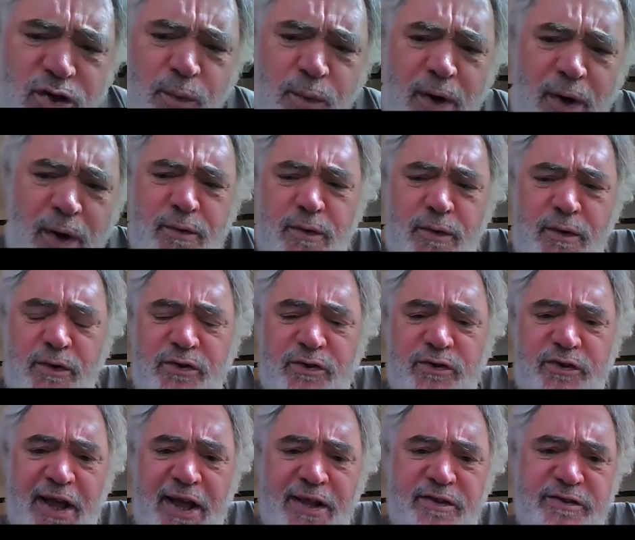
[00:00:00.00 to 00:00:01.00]
sure what
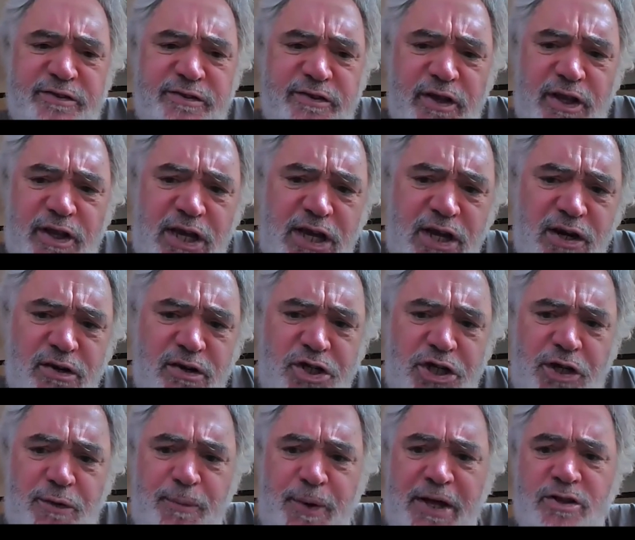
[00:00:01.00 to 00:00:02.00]
sense he or
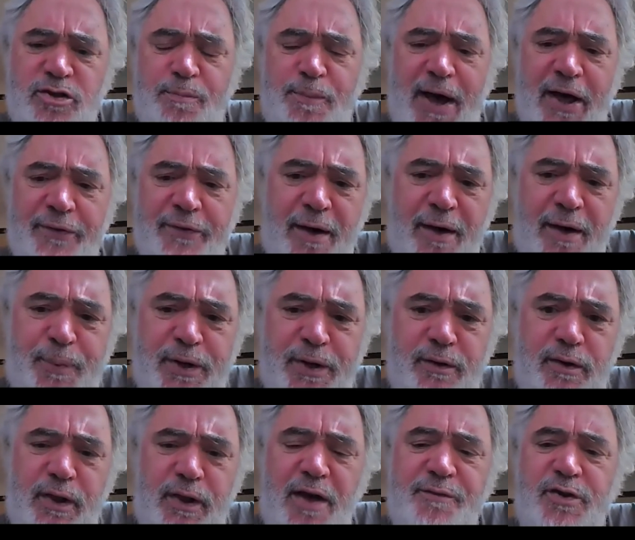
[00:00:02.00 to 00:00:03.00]
she means about that,
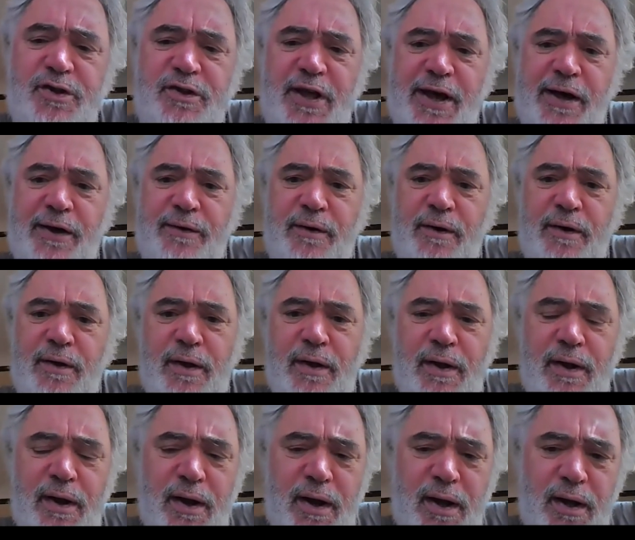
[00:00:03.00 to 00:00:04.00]
but Levittown,
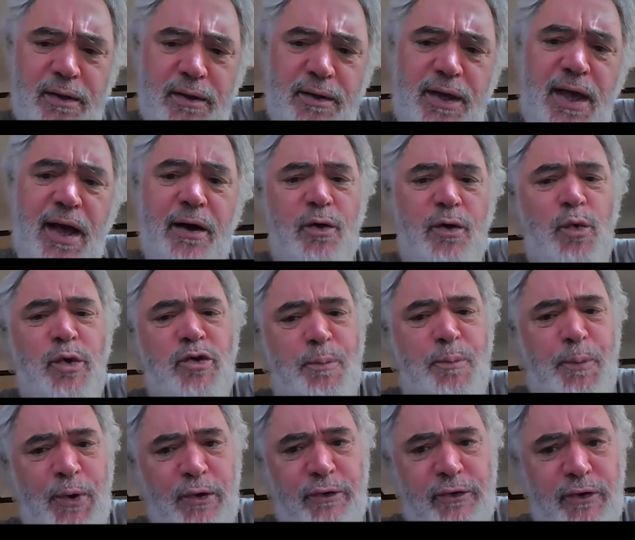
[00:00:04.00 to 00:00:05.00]
yeah, it was
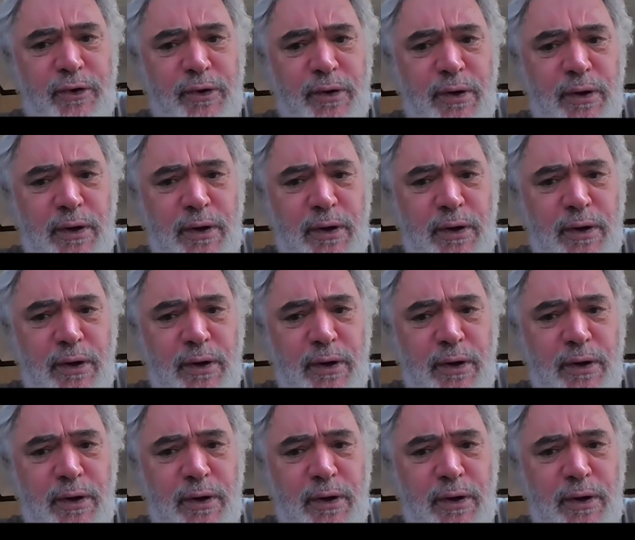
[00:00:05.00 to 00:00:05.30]
built.